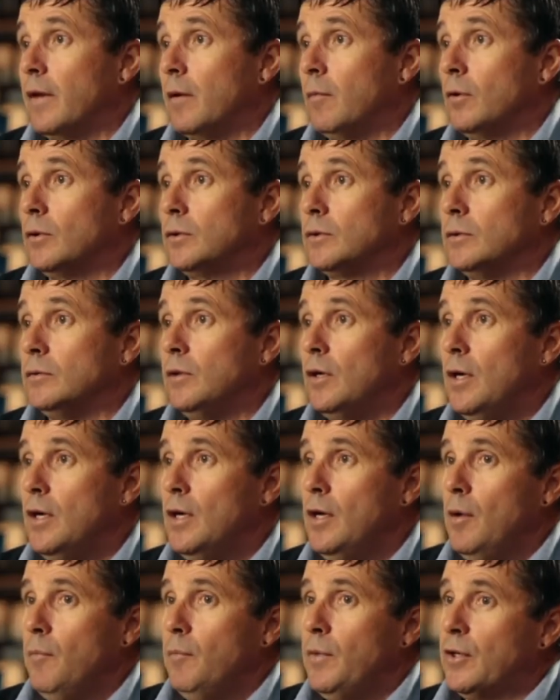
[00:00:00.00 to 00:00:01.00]
they want to.
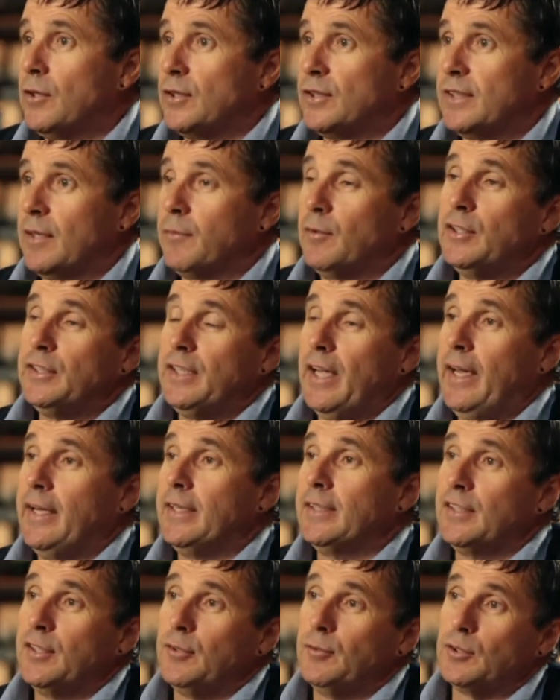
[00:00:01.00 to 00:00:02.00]
Because some of these
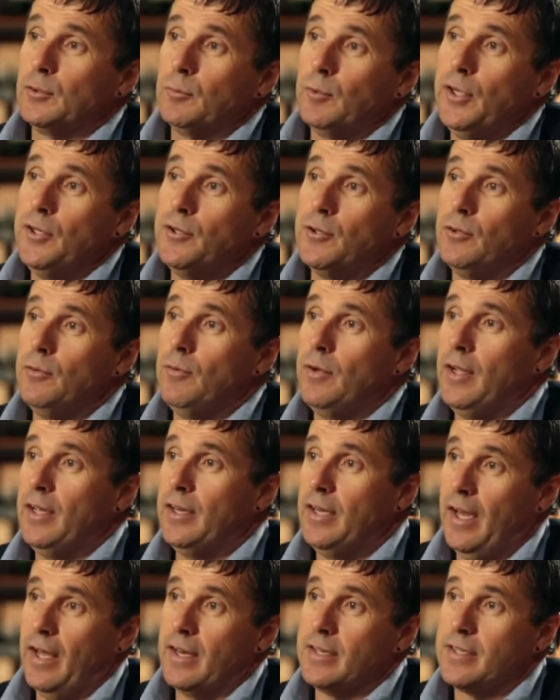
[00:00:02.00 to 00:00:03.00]
hand skills that we do
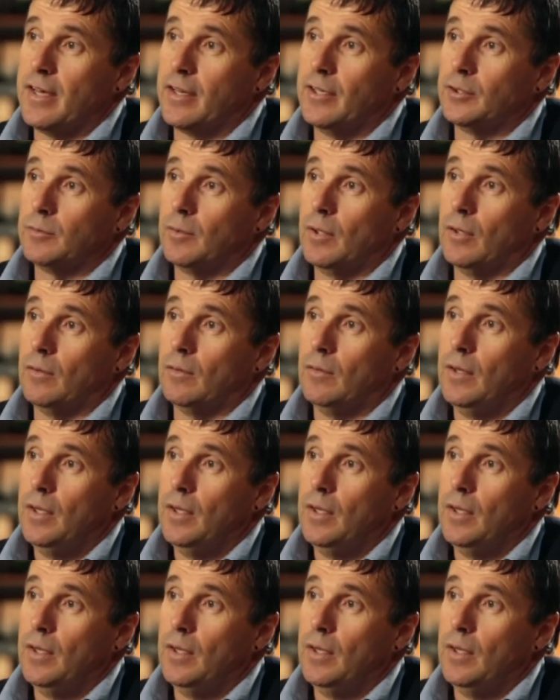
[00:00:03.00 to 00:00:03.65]
enhance that as well.